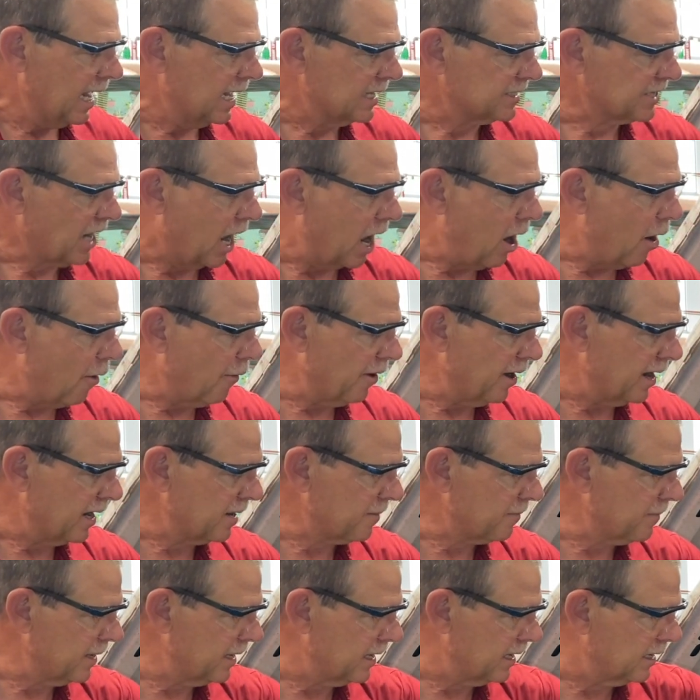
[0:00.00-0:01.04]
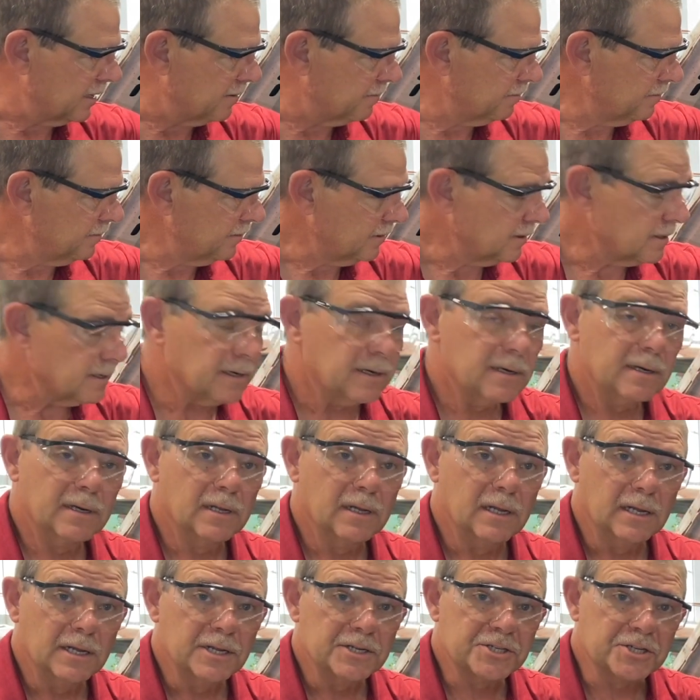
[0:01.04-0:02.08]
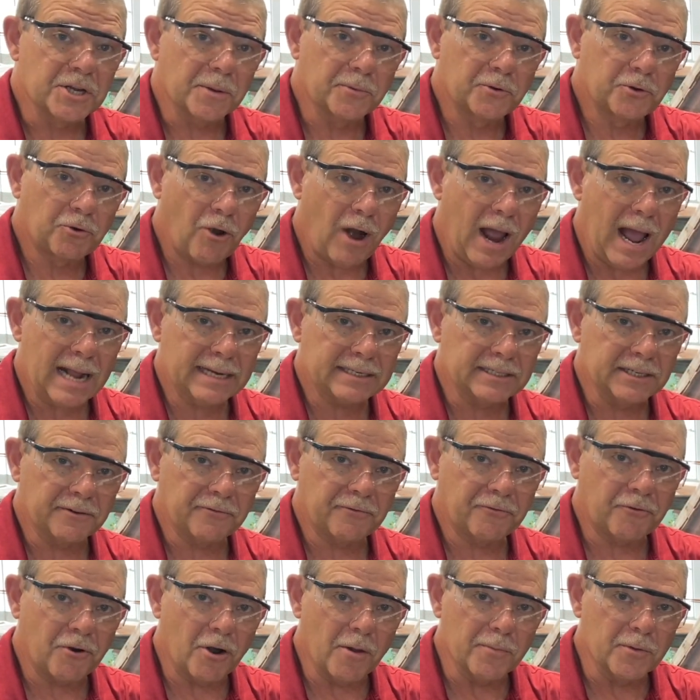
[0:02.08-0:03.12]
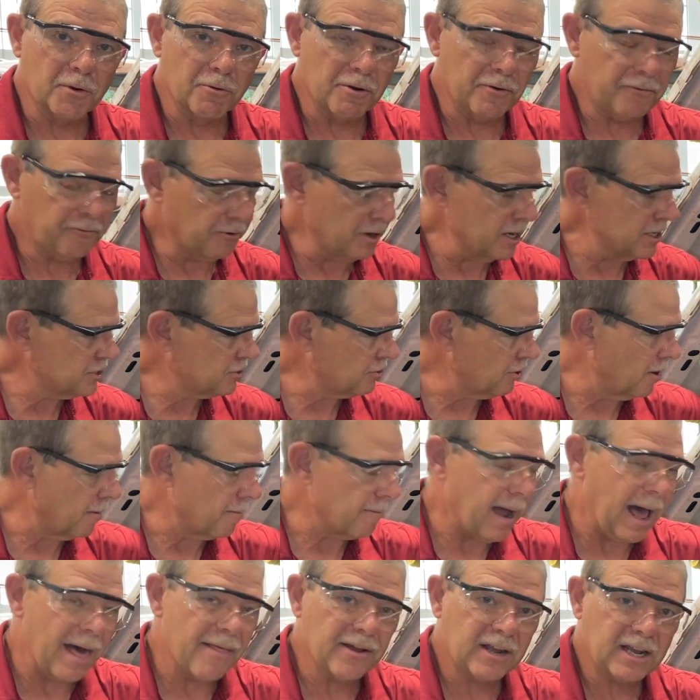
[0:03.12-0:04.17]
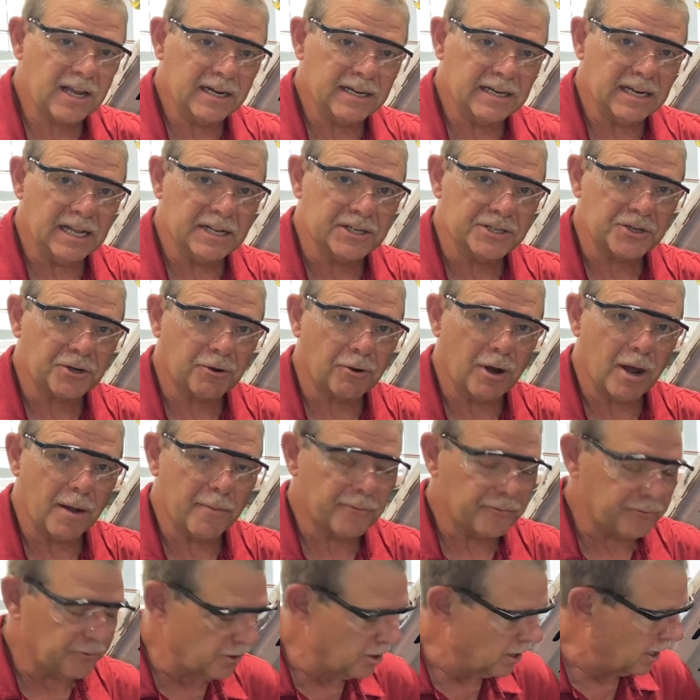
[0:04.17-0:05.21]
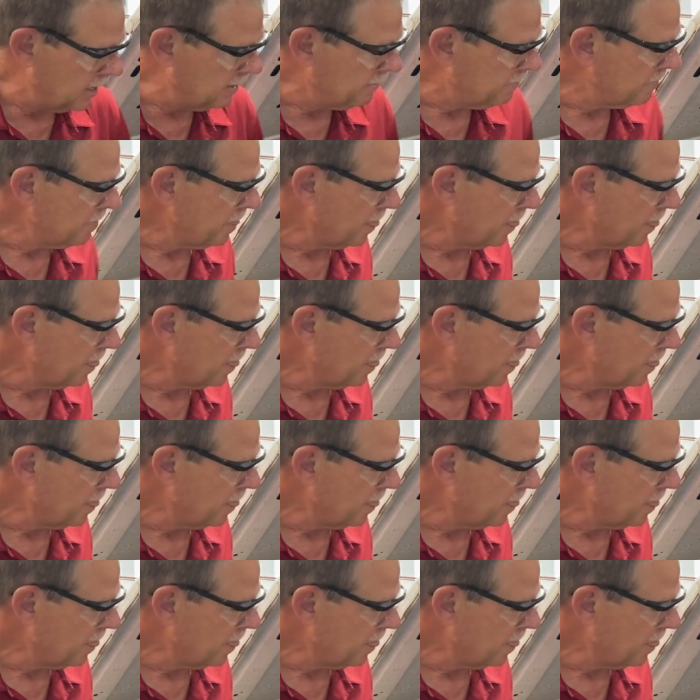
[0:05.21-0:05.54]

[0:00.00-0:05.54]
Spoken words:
has already been subtracted from the refrigerant by the condenser up front.